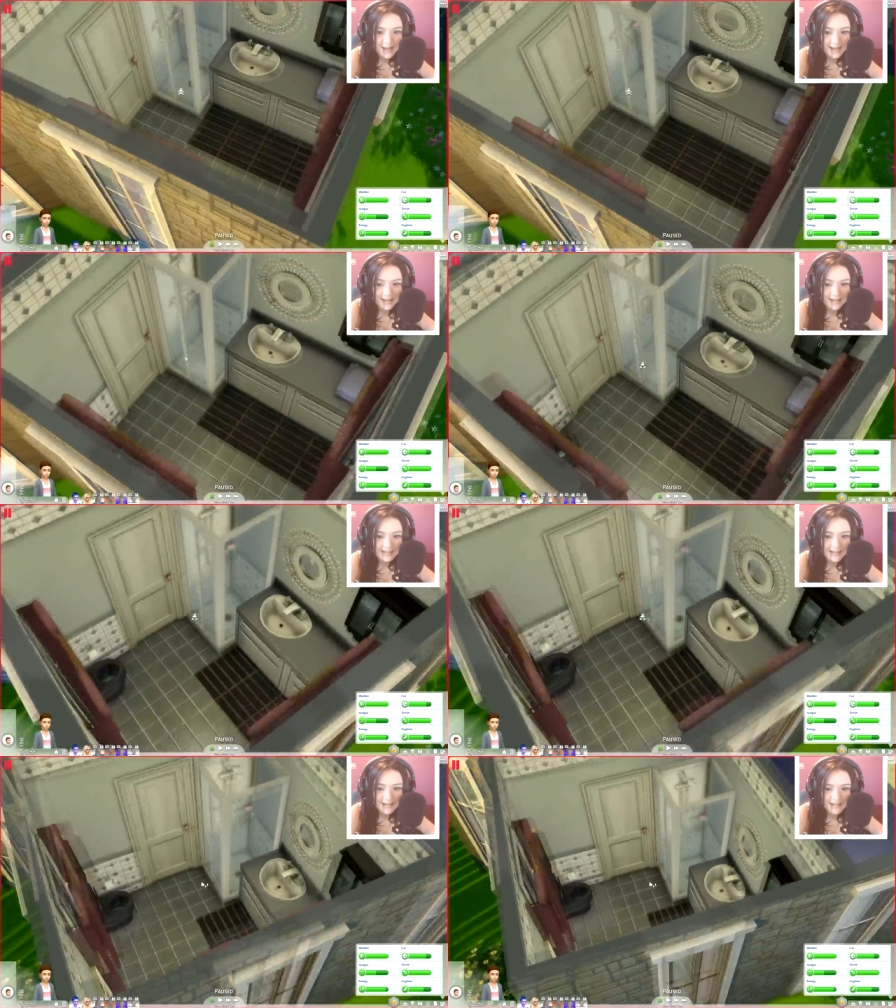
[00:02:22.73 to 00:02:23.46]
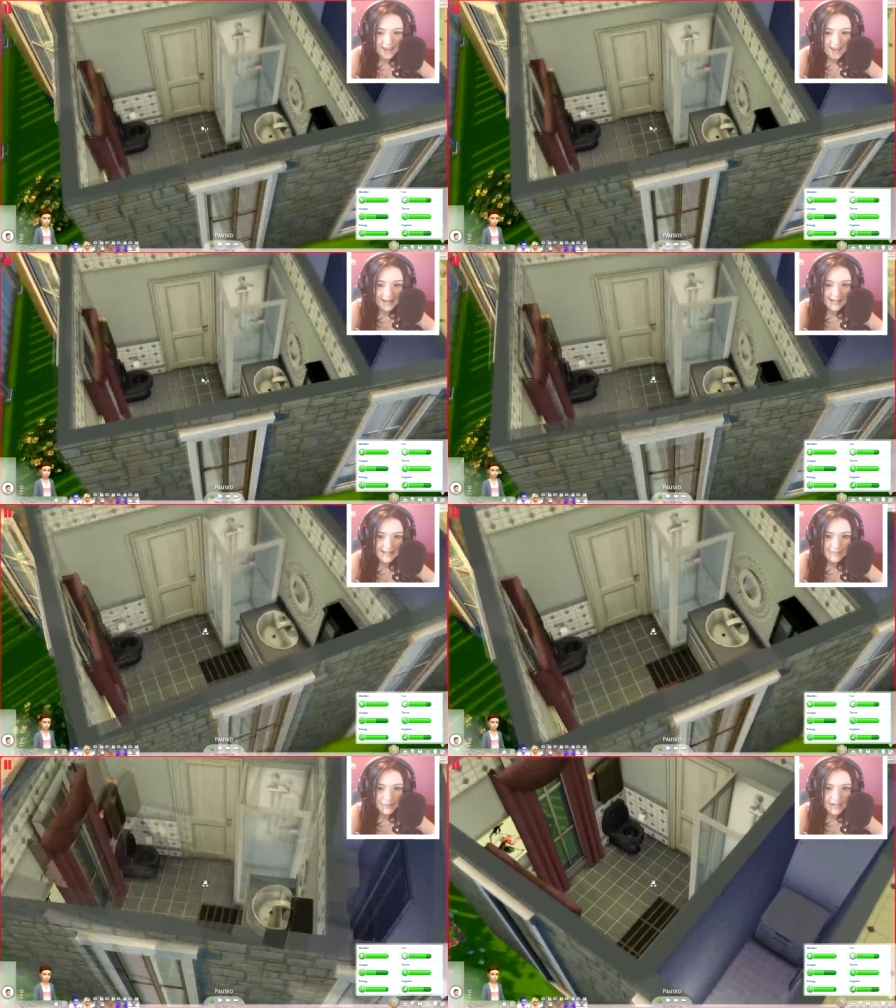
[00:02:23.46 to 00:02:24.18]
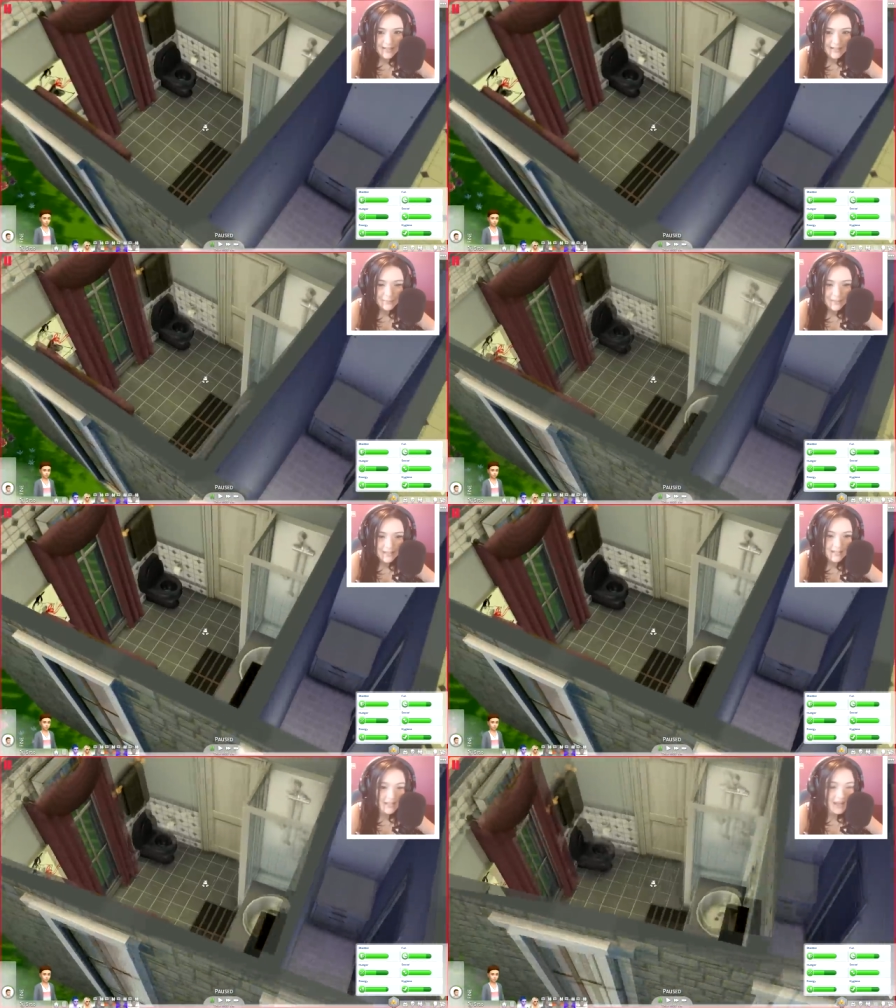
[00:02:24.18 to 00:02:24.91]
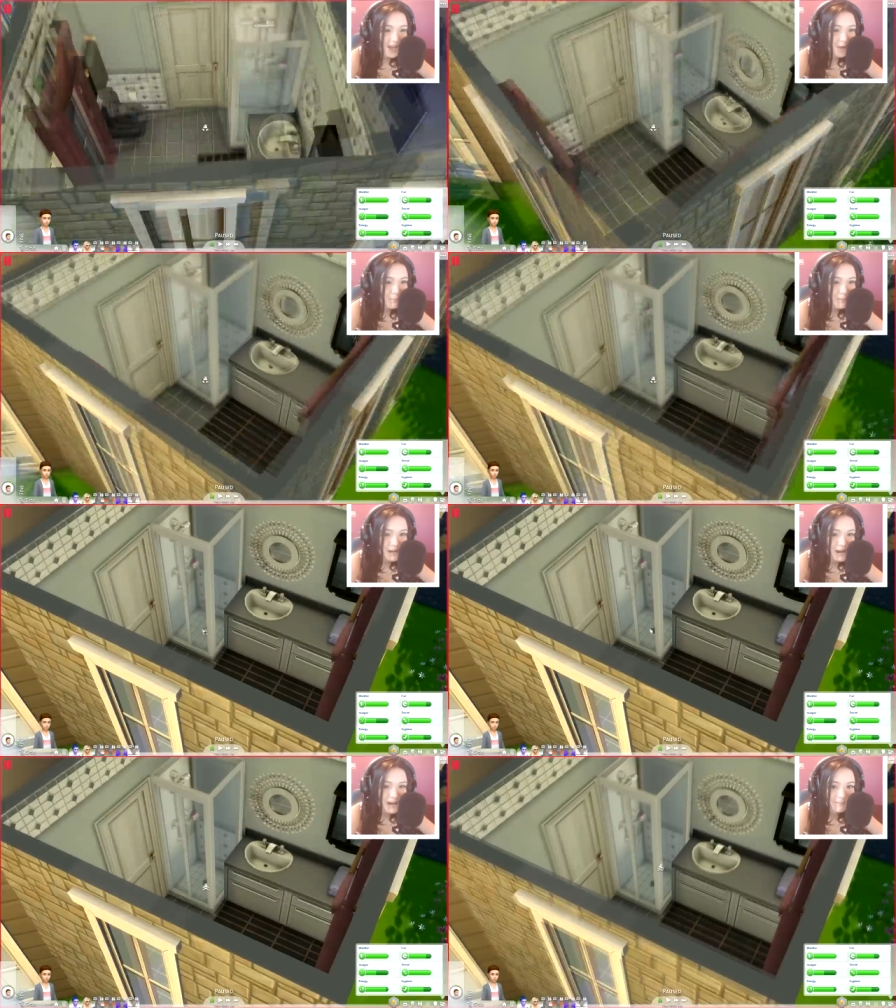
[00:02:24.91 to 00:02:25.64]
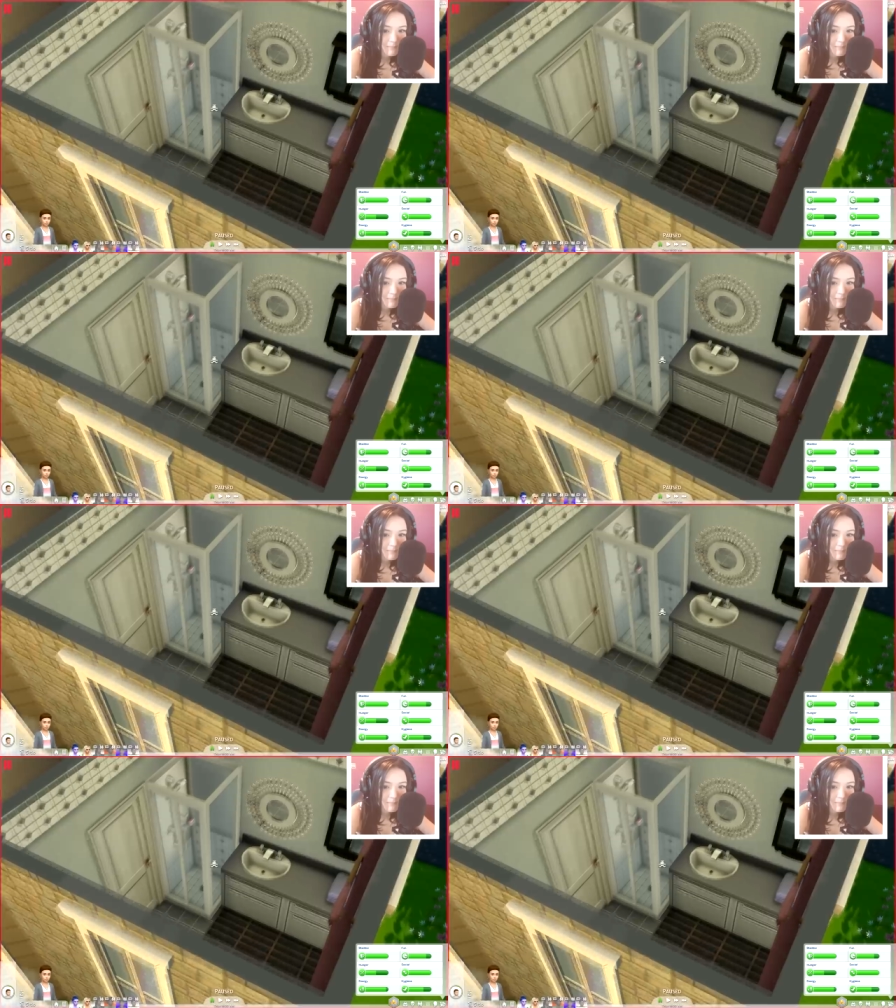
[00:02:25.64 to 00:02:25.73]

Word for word: And uh, yeah, it's very simplistic, but